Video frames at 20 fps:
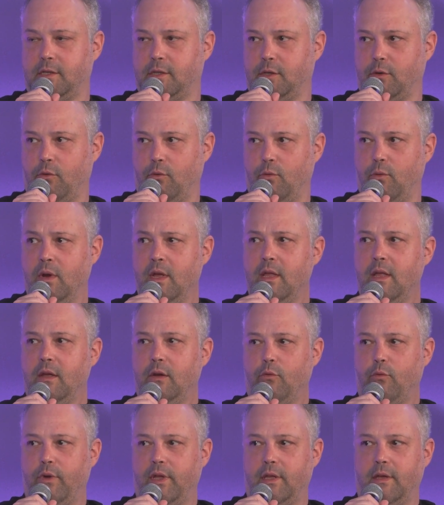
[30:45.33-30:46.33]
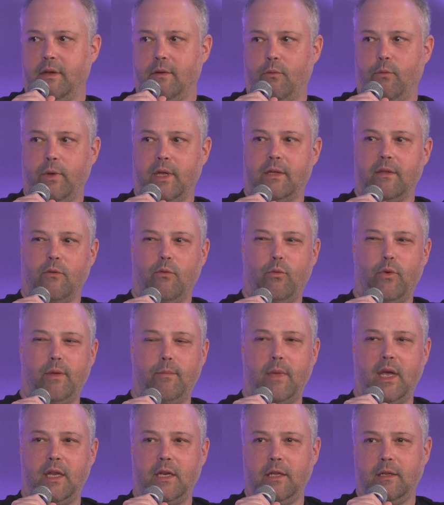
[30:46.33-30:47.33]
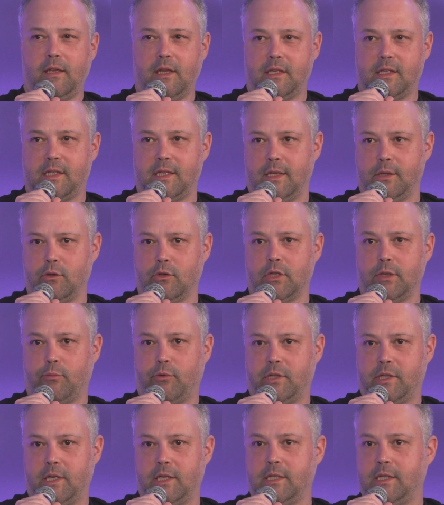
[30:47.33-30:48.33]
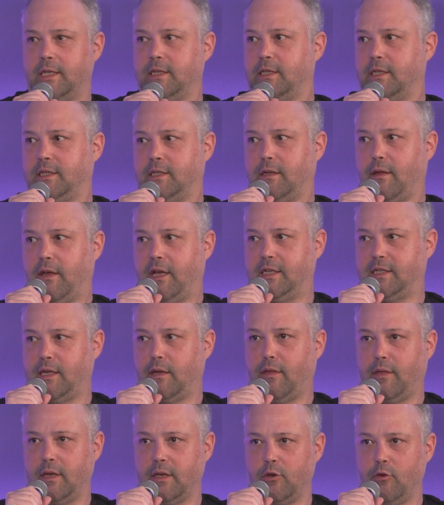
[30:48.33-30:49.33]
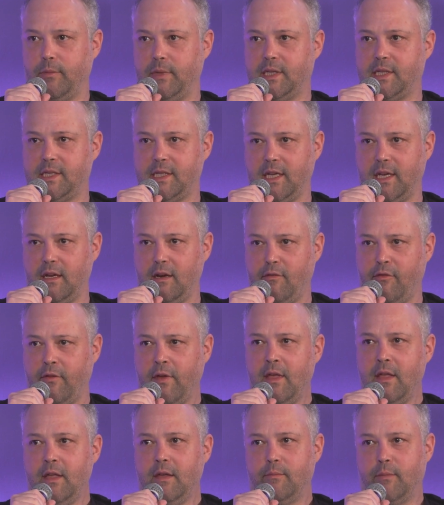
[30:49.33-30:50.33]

So we made it as censorship resistant as Ethereum itself,